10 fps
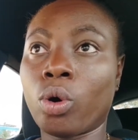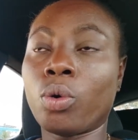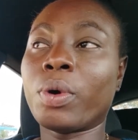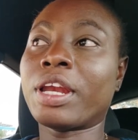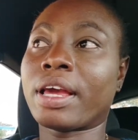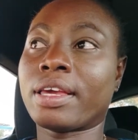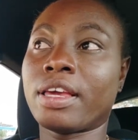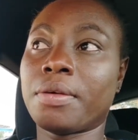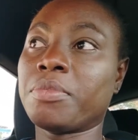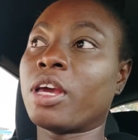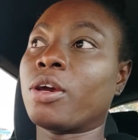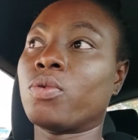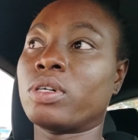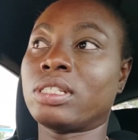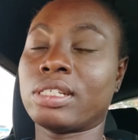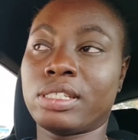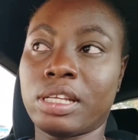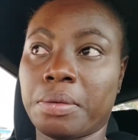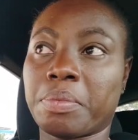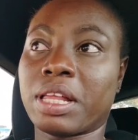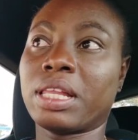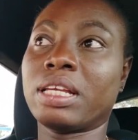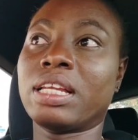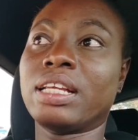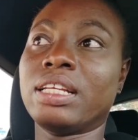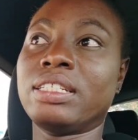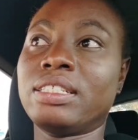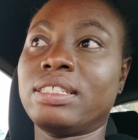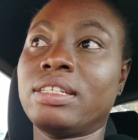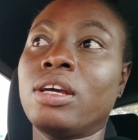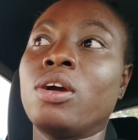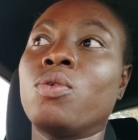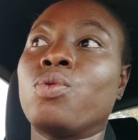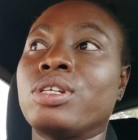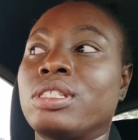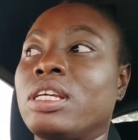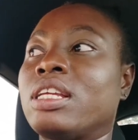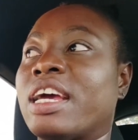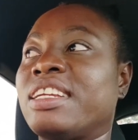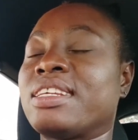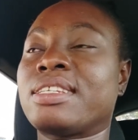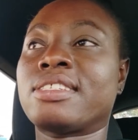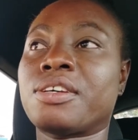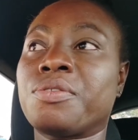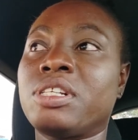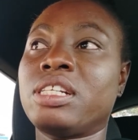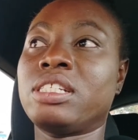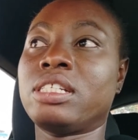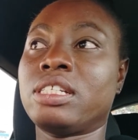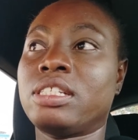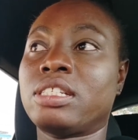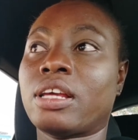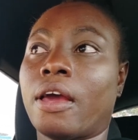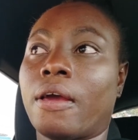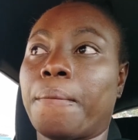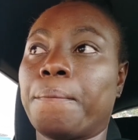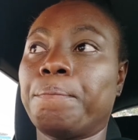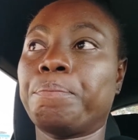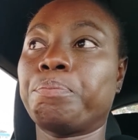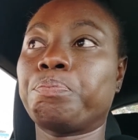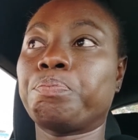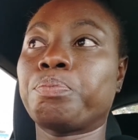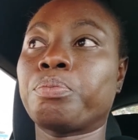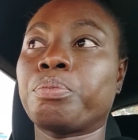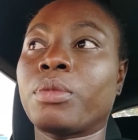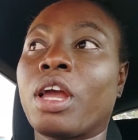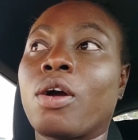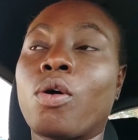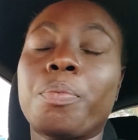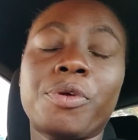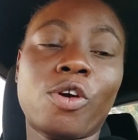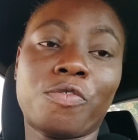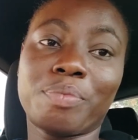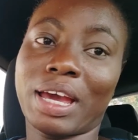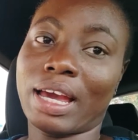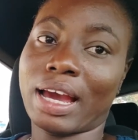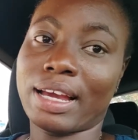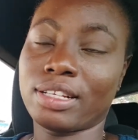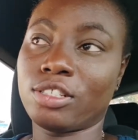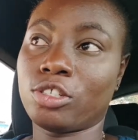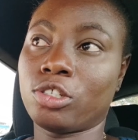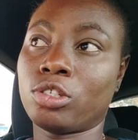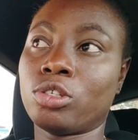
When I came here, it was the same, but then the lady was saying I necessarily need um, a copy of my ID